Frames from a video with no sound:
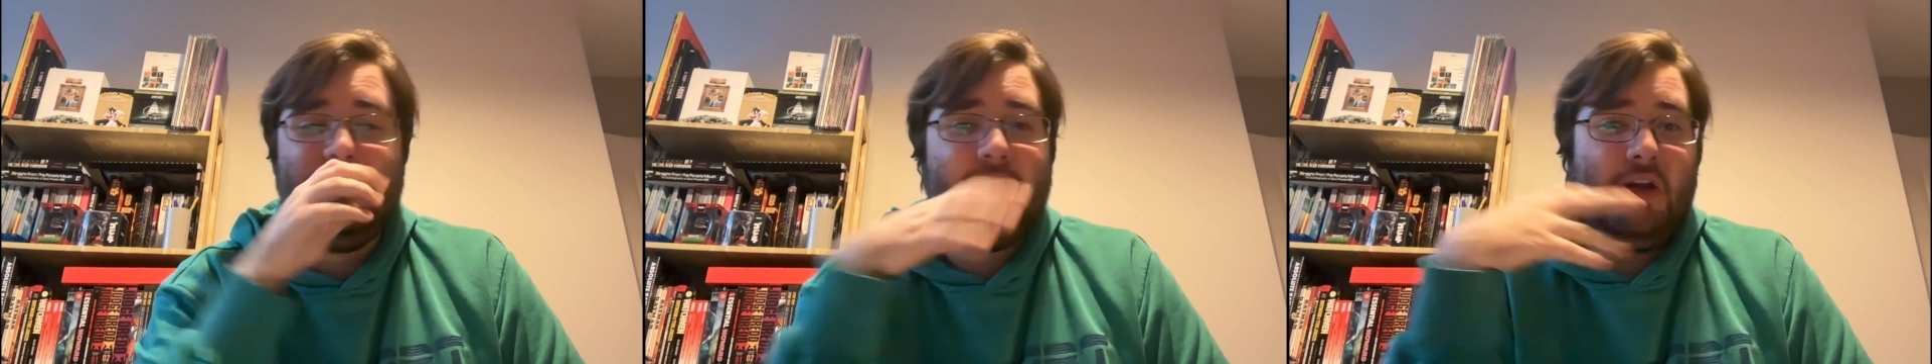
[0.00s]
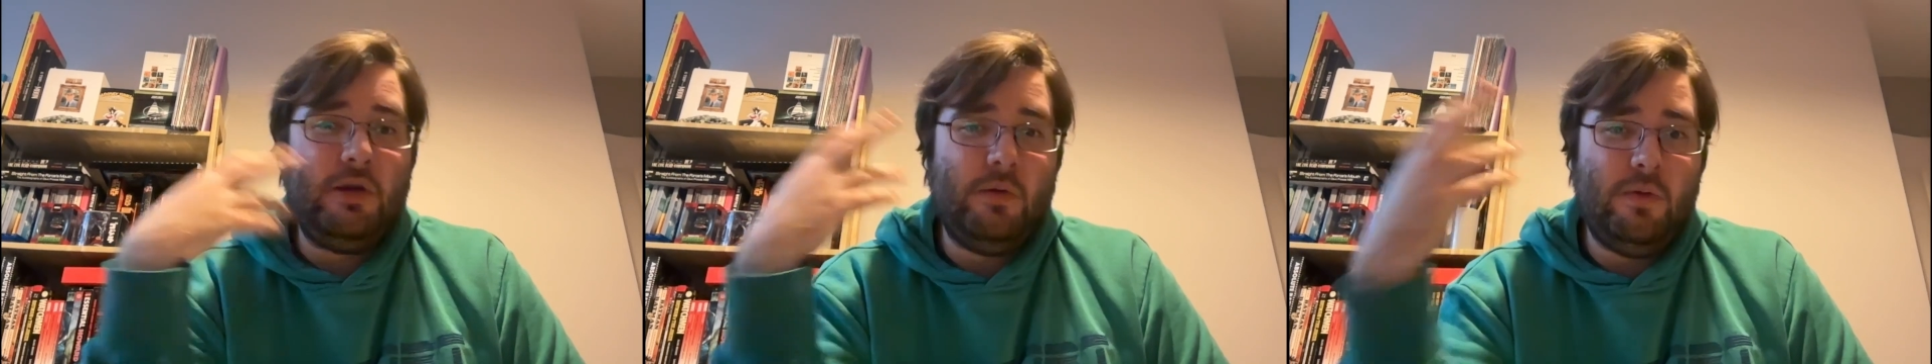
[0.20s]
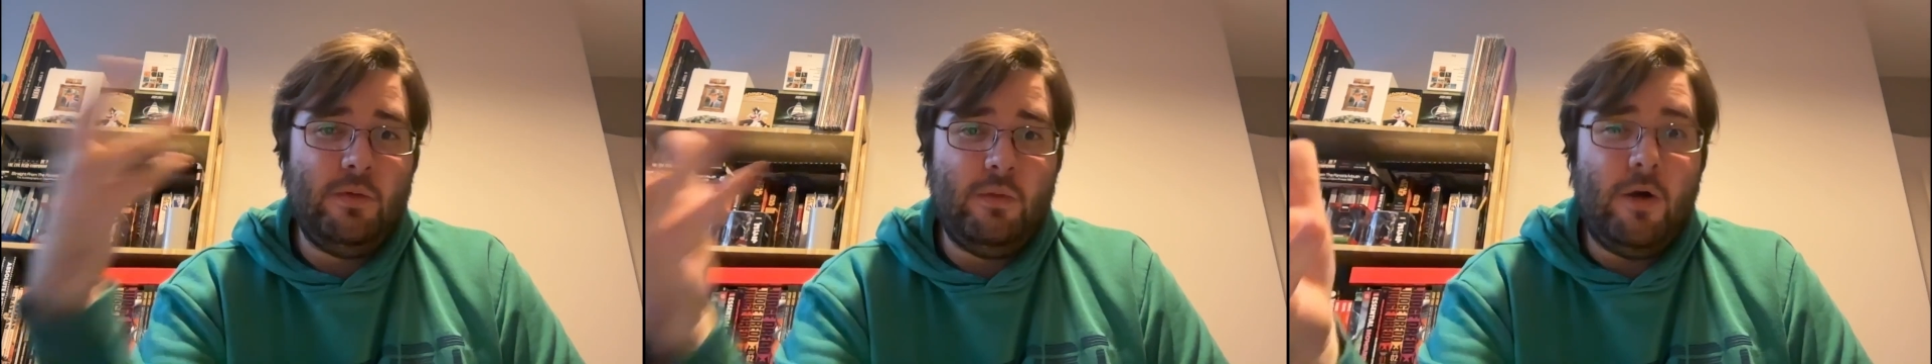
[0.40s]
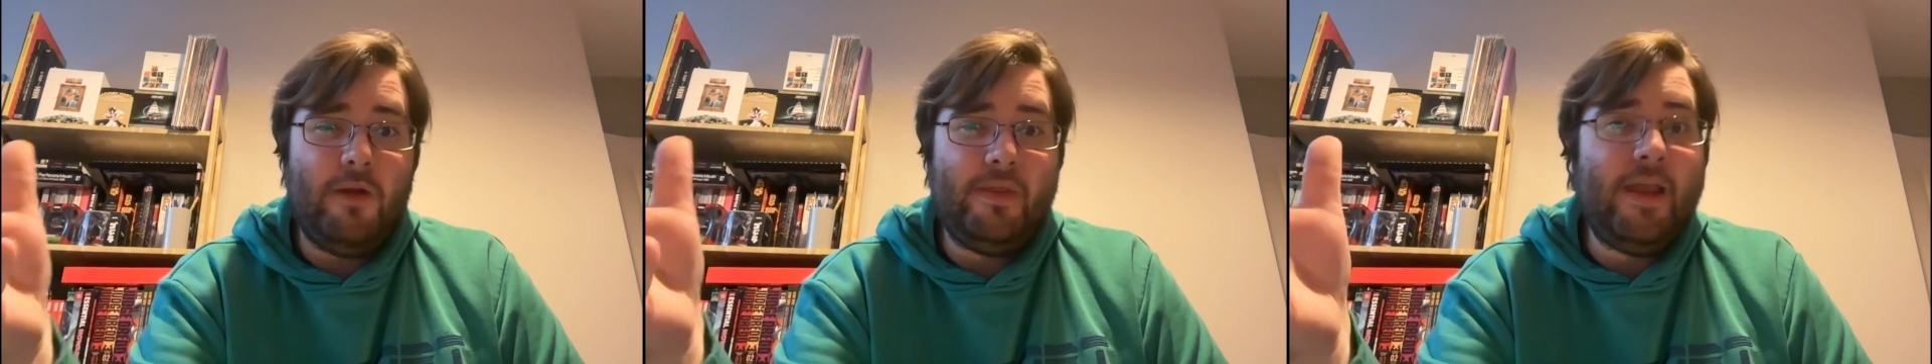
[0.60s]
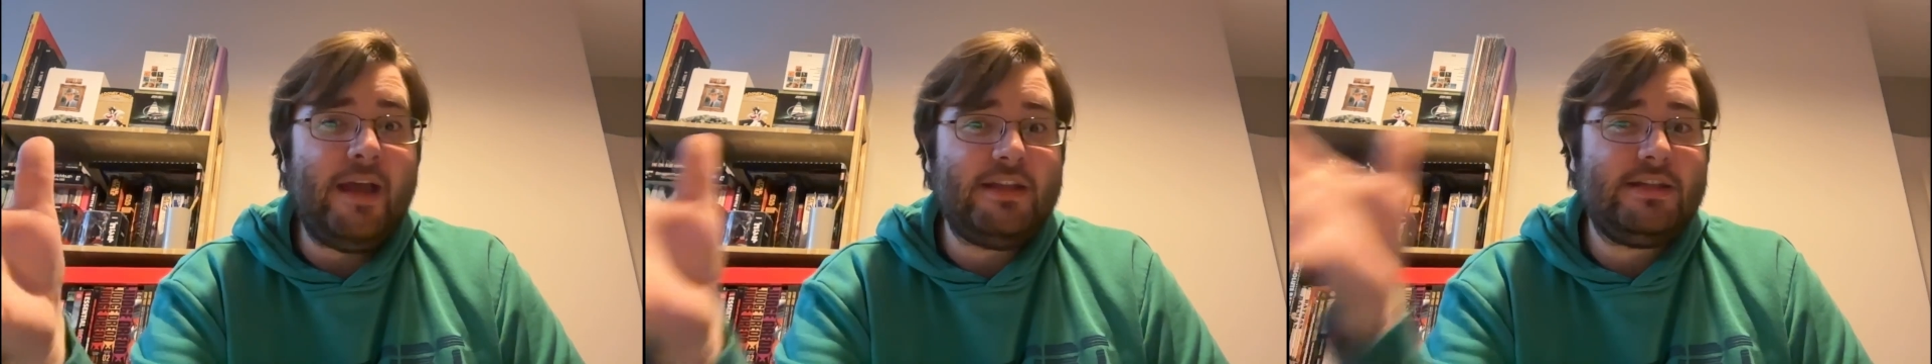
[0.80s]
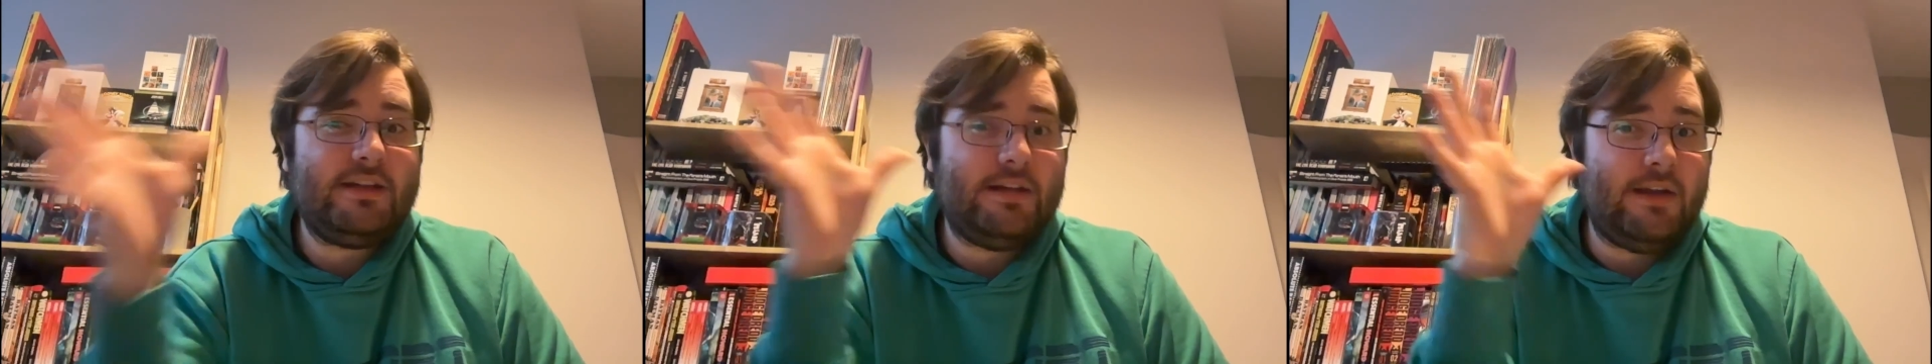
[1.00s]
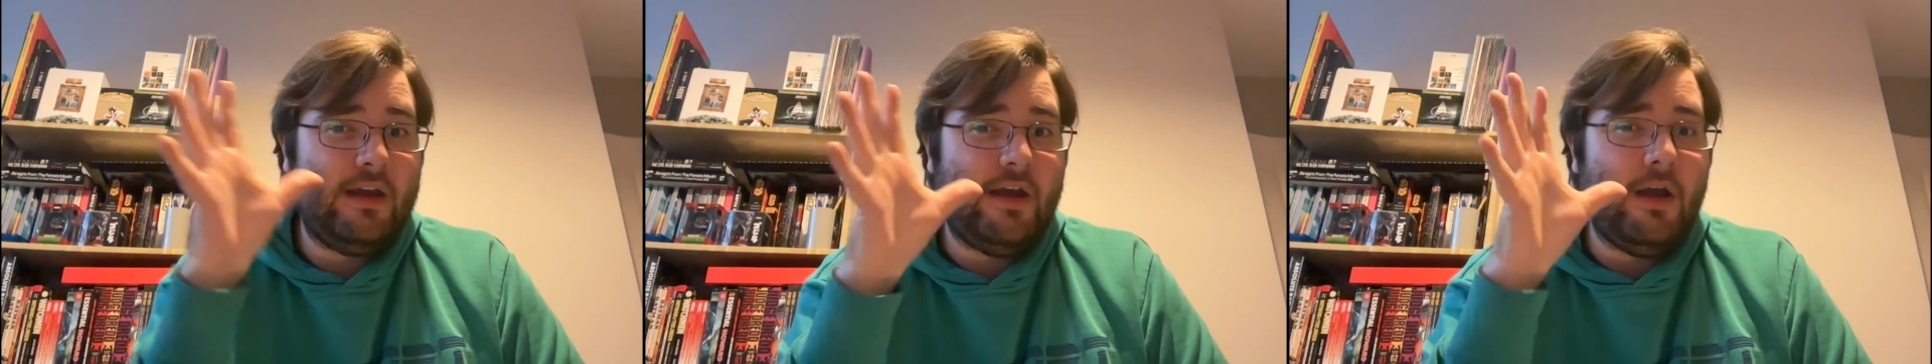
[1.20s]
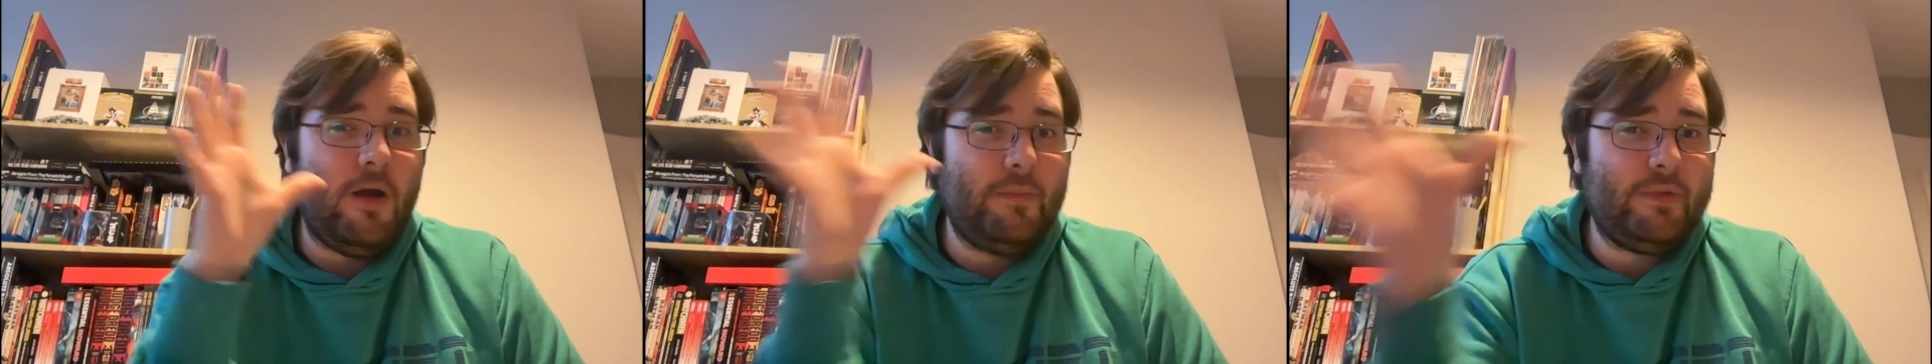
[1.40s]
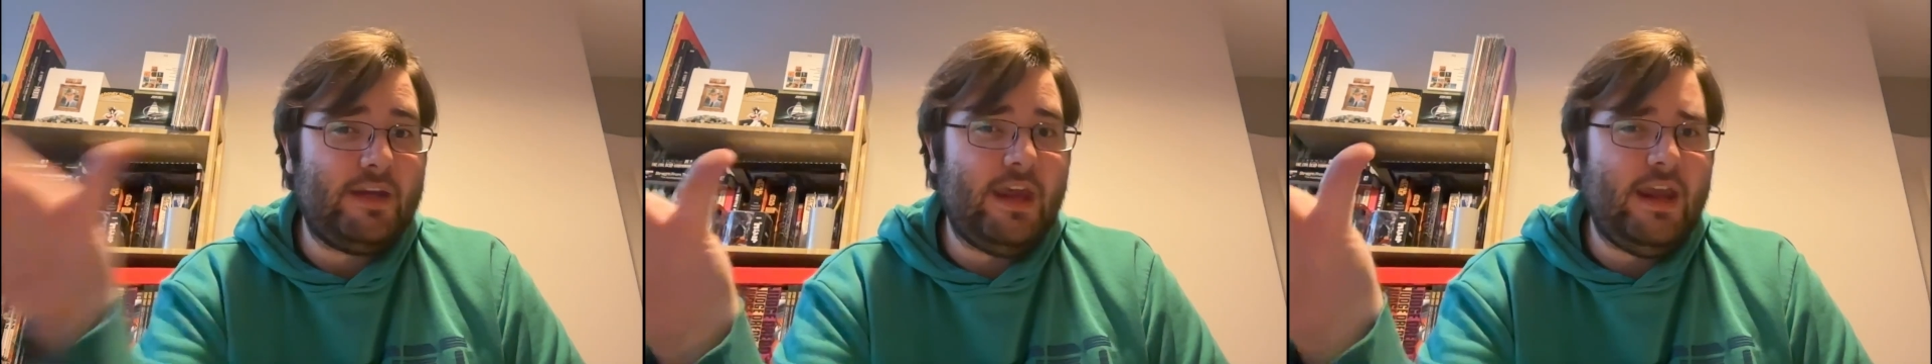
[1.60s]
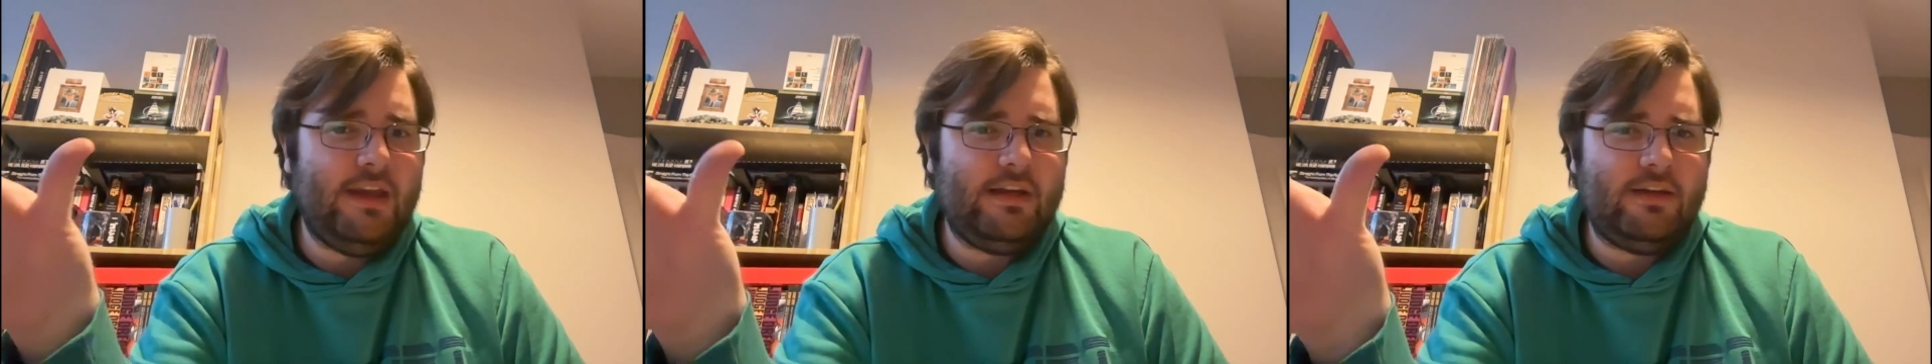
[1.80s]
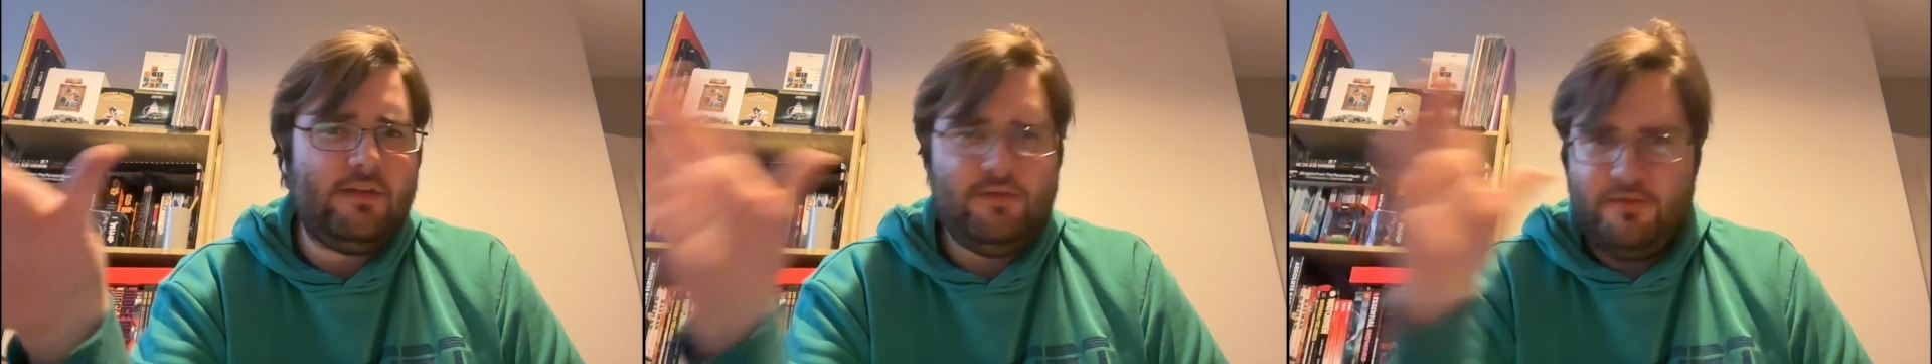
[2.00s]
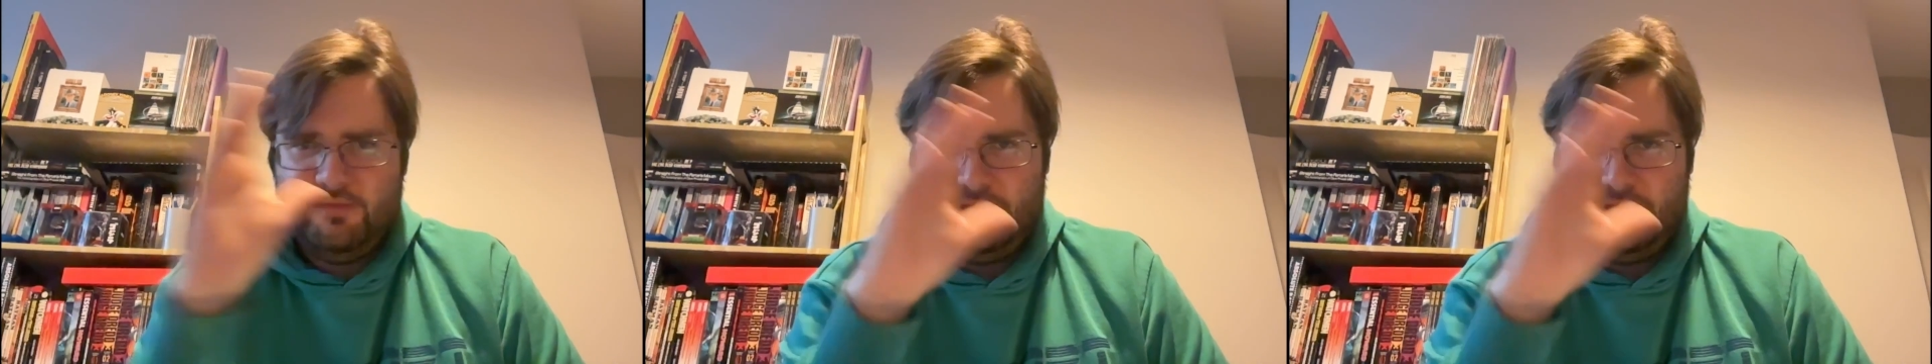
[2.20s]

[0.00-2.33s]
do one last update